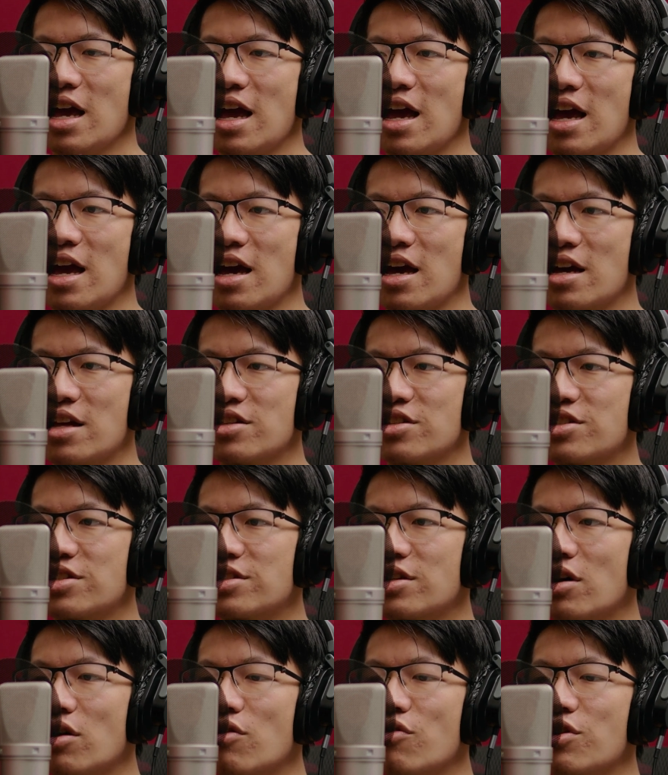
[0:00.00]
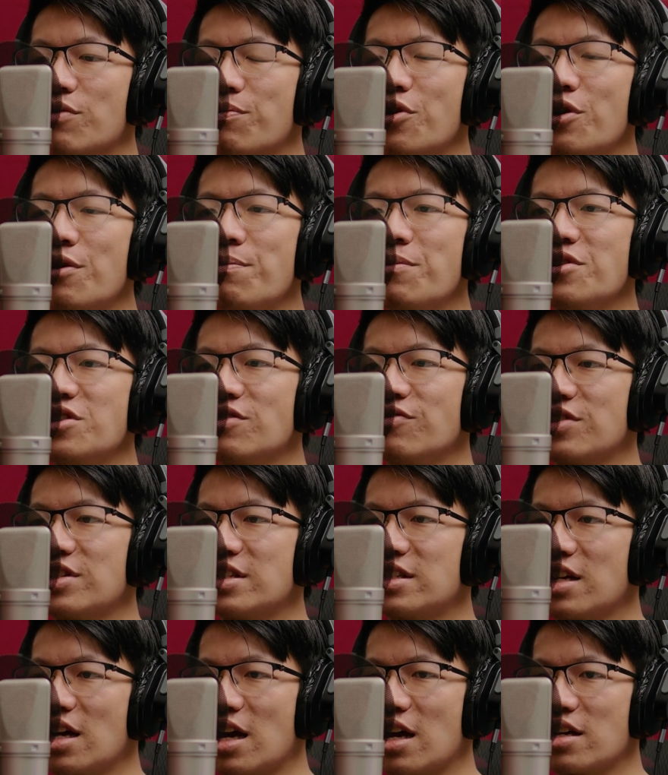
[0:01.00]
And so the purpose of
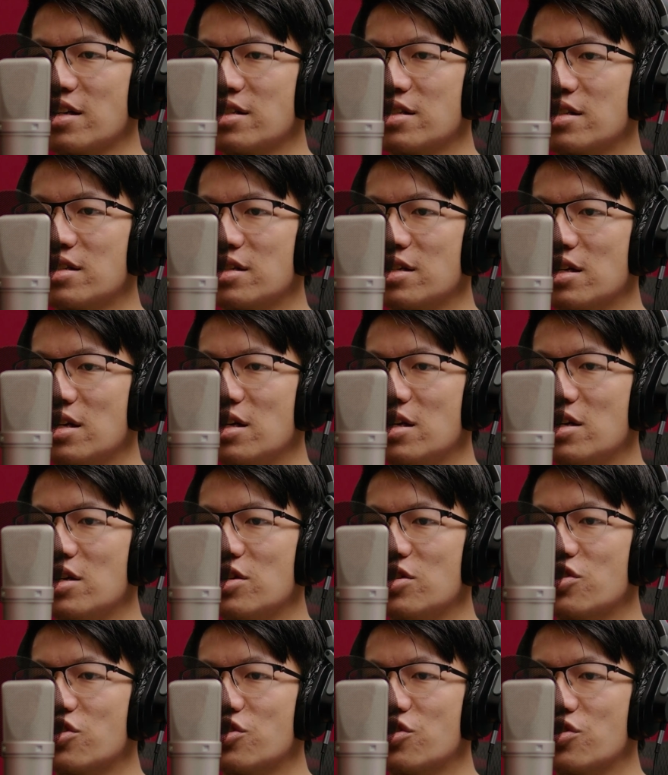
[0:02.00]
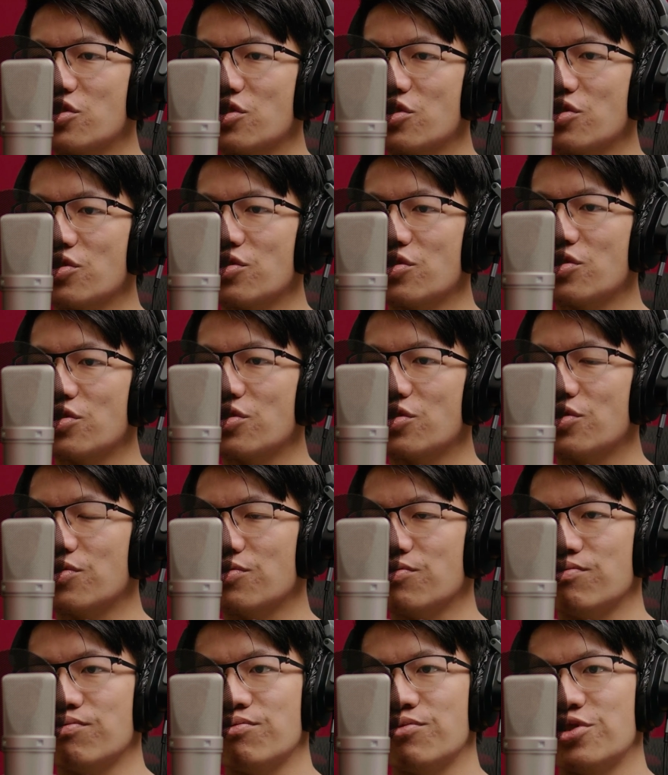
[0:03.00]
this test is
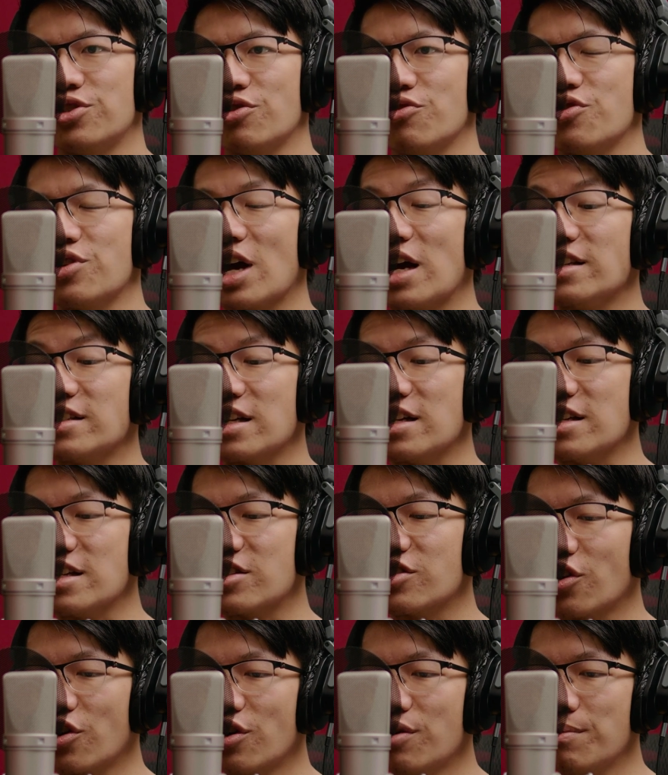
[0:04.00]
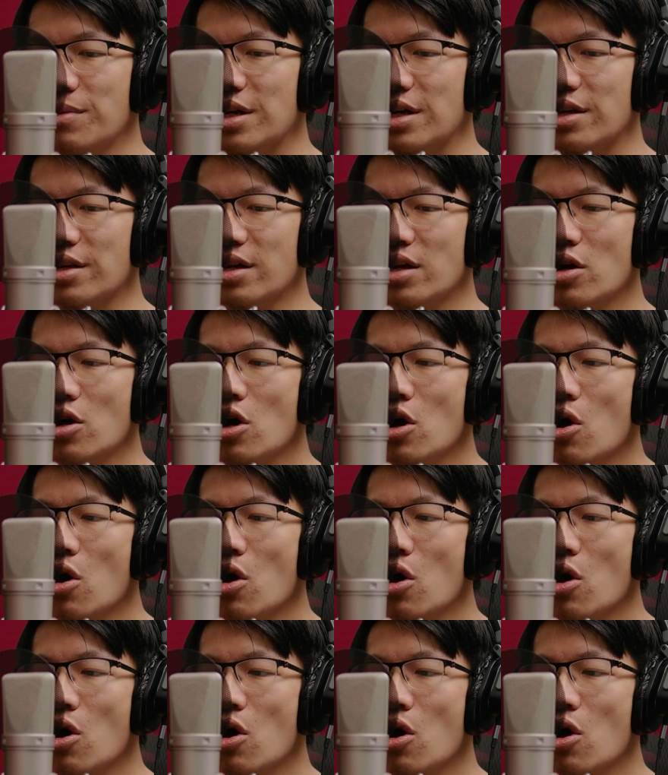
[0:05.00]
so you guys can determine